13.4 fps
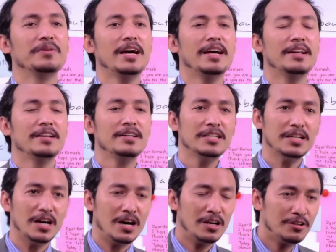are not
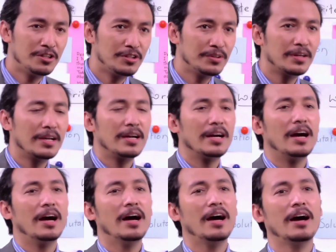allowed to
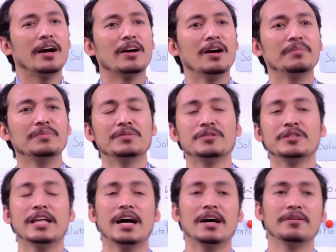come
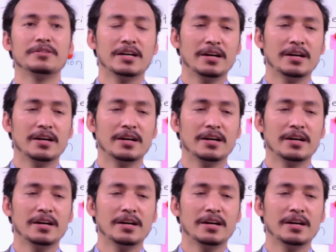without